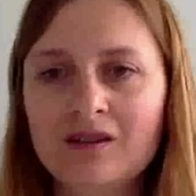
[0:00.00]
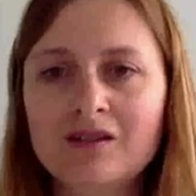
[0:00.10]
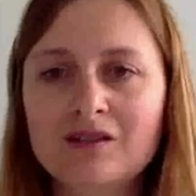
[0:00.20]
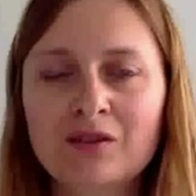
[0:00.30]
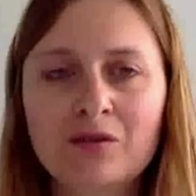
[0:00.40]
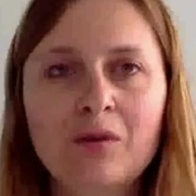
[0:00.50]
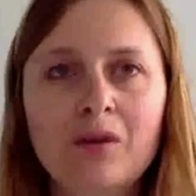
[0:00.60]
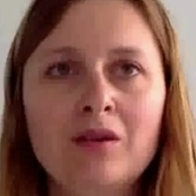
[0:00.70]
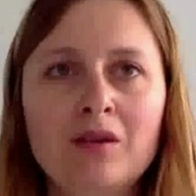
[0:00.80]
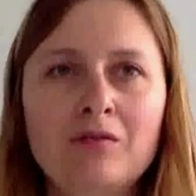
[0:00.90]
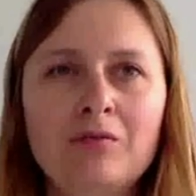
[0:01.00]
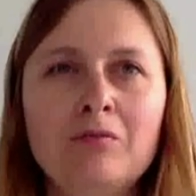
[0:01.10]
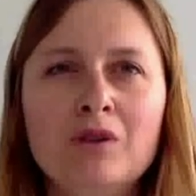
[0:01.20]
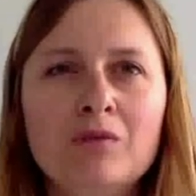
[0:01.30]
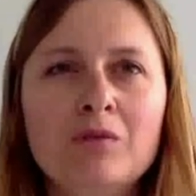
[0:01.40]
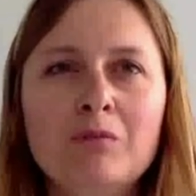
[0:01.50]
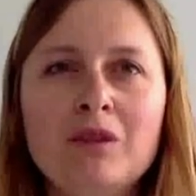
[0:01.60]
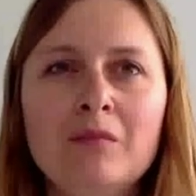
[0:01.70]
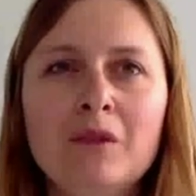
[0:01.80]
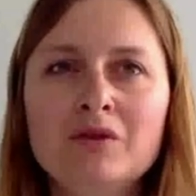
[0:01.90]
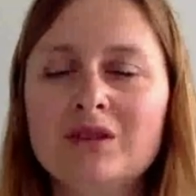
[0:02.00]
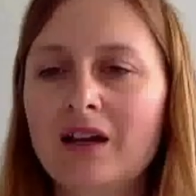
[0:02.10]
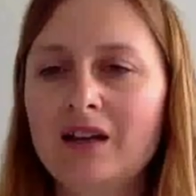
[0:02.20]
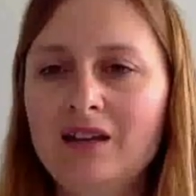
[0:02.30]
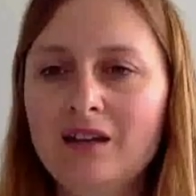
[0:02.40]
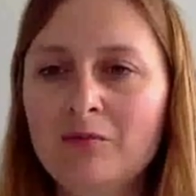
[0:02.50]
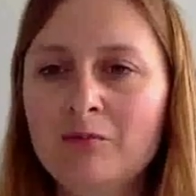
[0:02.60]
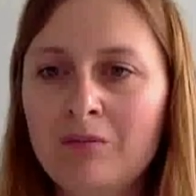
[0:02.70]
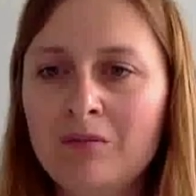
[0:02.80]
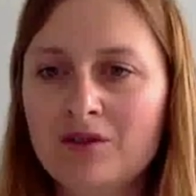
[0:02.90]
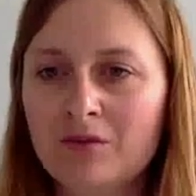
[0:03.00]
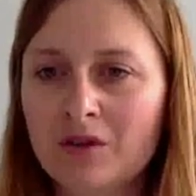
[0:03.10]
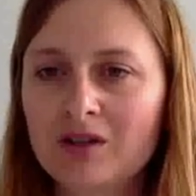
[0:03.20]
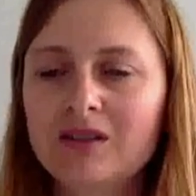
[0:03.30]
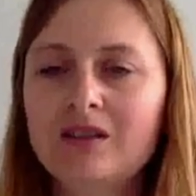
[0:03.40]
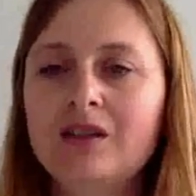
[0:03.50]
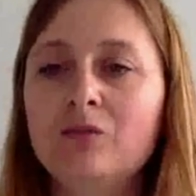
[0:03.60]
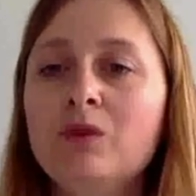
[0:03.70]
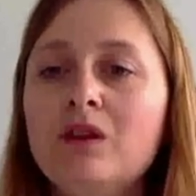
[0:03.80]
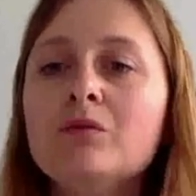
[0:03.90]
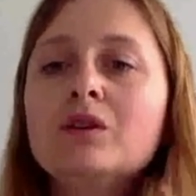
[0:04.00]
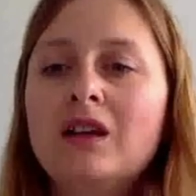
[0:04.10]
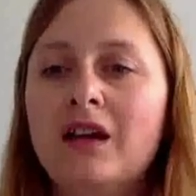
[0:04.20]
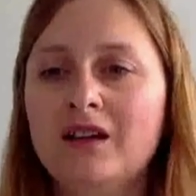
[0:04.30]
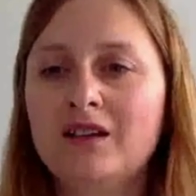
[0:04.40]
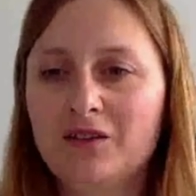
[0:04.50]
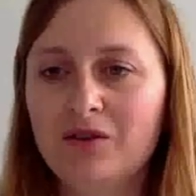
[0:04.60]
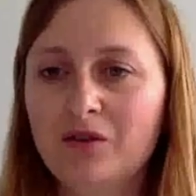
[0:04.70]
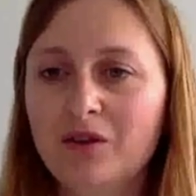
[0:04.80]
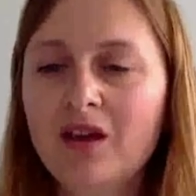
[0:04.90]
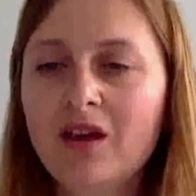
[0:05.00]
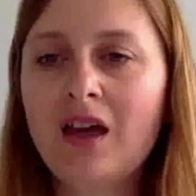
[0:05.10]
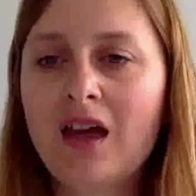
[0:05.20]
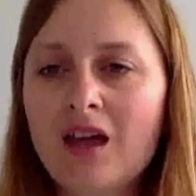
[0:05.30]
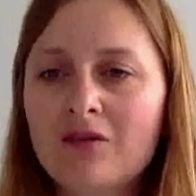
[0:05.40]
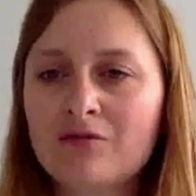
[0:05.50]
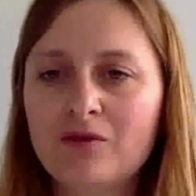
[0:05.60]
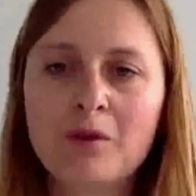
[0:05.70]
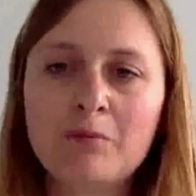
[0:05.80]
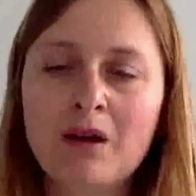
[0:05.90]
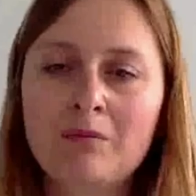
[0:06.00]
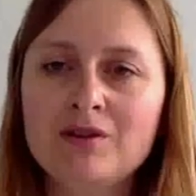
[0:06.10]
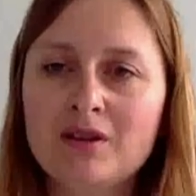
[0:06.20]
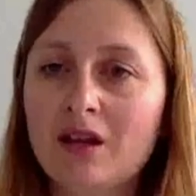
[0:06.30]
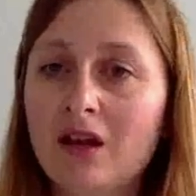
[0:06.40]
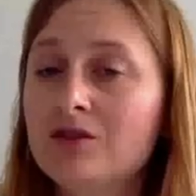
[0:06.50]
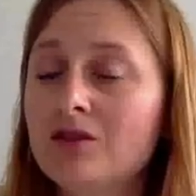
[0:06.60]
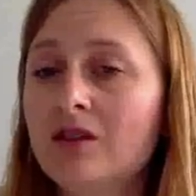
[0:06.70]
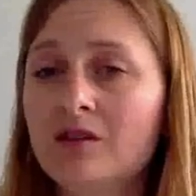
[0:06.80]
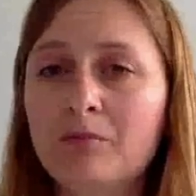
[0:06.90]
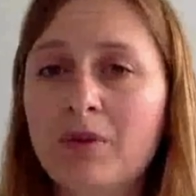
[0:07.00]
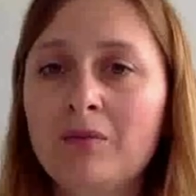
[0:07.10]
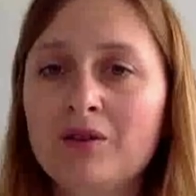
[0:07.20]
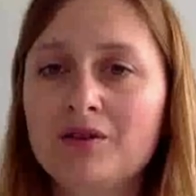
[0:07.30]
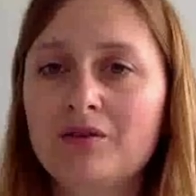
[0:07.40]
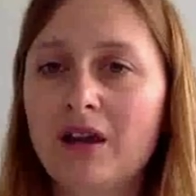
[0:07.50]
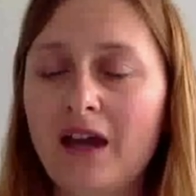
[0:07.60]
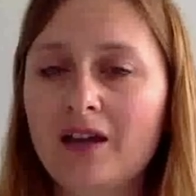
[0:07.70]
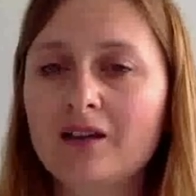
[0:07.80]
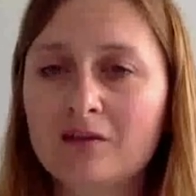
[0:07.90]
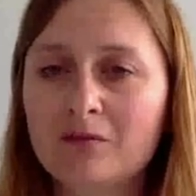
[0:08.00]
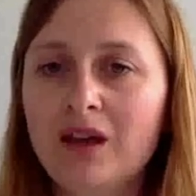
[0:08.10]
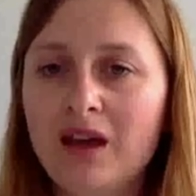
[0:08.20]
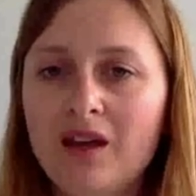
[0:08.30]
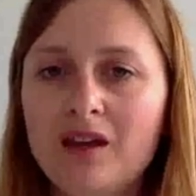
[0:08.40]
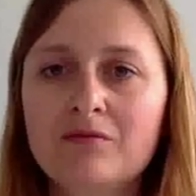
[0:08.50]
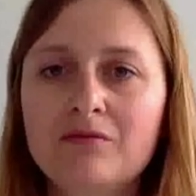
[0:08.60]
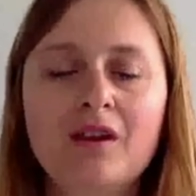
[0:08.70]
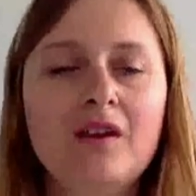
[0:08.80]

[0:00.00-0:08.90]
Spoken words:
So we thought, what would be the most ideal publisher? What is it that we would like to have from a publisher, and how should a publisher act and behave?